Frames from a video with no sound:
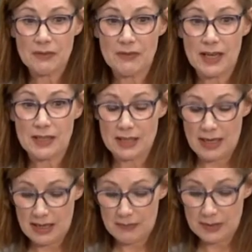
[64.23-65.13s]
the fact
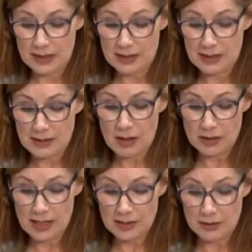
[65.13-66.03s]
that it is not
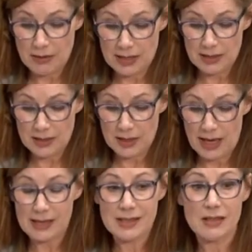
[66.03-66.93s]
yet accredited,
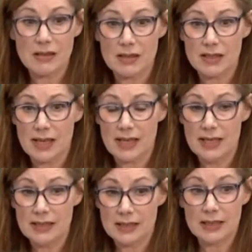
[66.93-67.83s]
and it's not to say
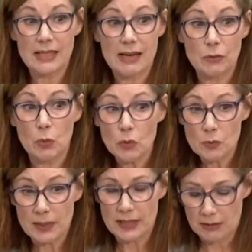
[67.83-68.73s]
that it never
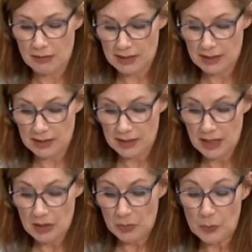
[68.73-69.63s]
won't be accredited,
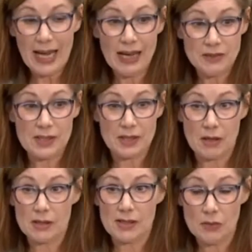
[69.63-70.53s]
but we have to
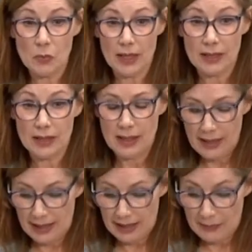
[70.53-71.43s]
start somewhere.
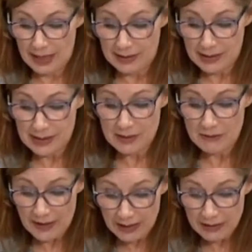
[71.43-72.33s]
And this is a
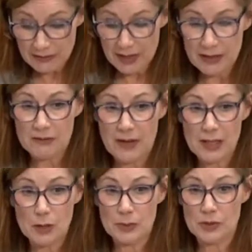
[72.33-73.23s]
very, very
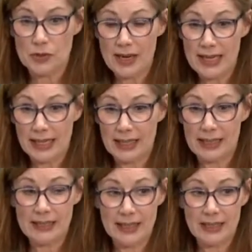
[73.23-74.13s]
valuable training, and
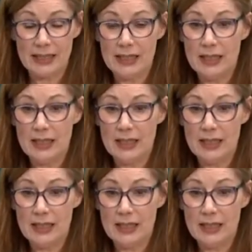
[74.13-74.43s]
I think,